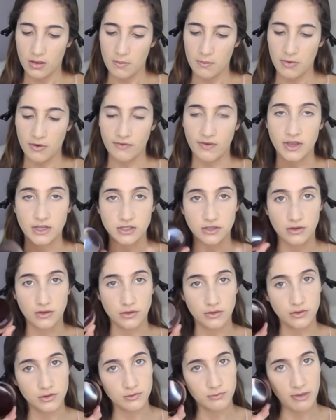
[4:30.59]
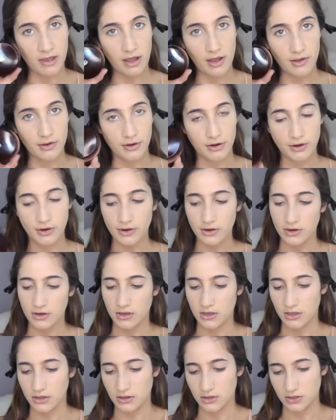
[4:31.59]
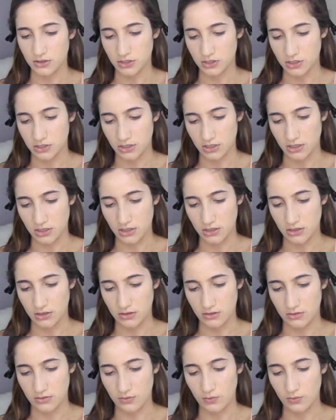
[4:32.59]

Professional Loose Powder in the shade